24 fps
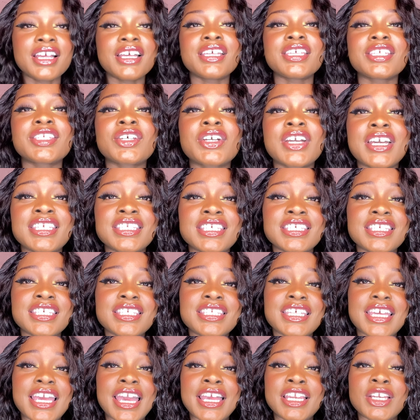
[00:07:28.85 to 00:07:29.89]
So guys, this
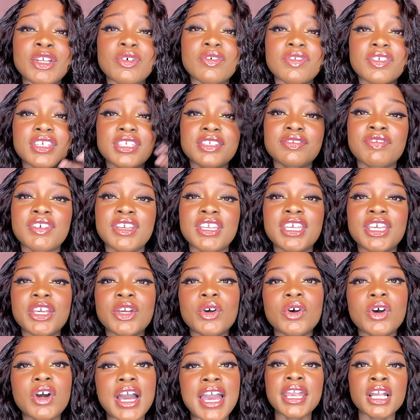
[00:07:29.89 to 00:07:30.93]
is the end of this
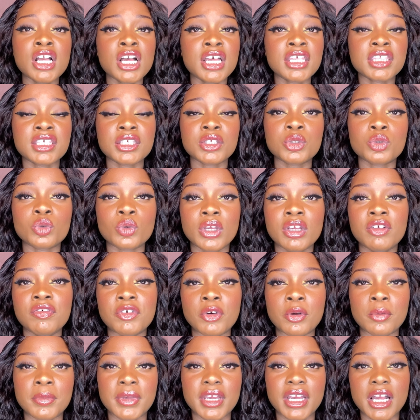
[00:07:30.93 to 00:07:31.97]
video. I got this wig
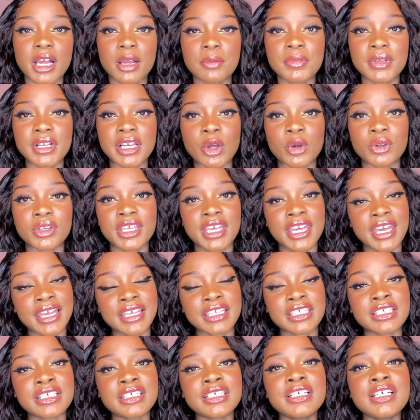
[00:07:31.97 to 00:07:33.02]
from
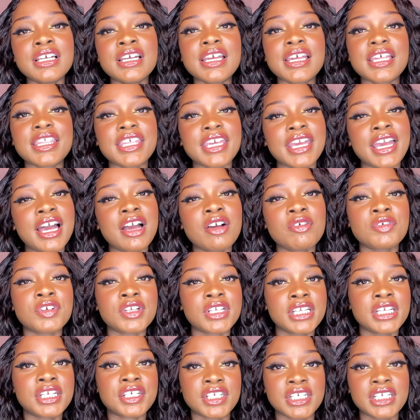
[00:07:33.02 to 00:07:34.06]
makeupcloudke. They have
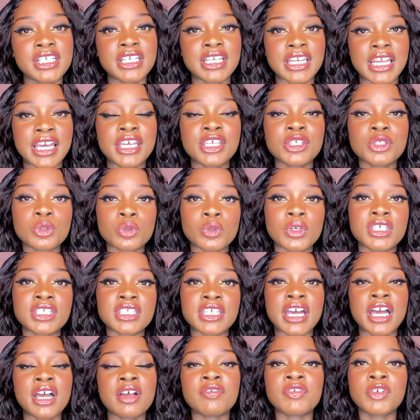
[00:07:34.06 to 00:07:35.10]
really nice wigs.
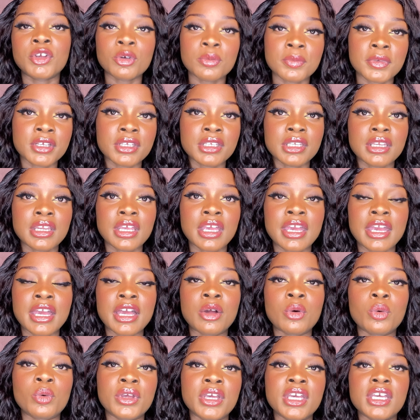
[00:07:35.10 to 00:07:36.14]
They have human
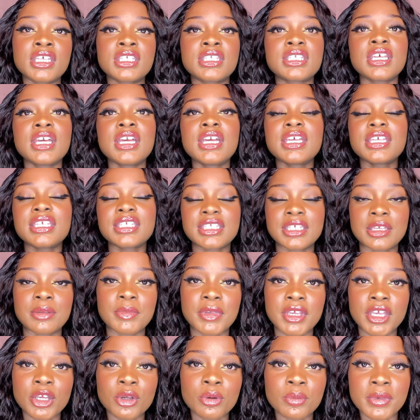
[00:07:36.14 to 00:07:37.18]
hair wigs,
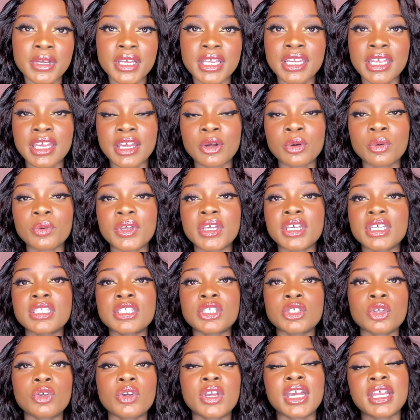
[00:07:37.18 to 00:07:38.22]
semi-human hair
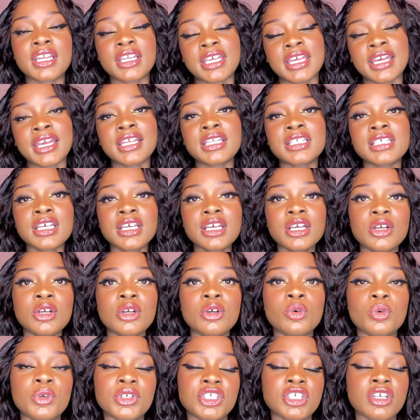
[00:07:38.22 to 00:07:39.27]
wigs, so you can get
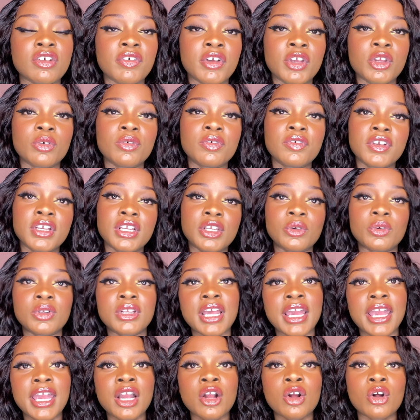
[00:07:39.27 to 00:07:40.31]
whichever you feel you
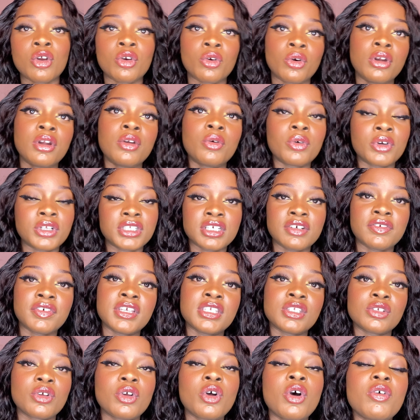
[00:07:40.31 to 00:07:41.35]
like or whatever
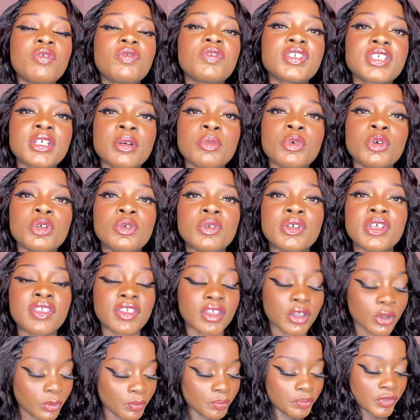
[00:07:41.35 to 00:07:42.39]
is comfortable
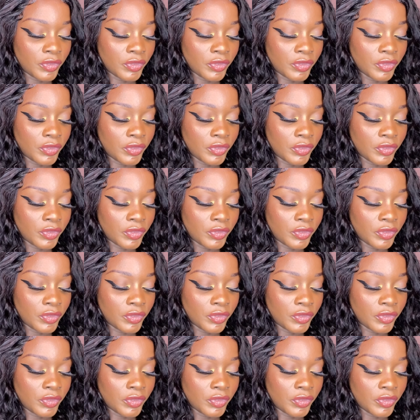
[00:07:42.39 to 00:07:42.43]
with you.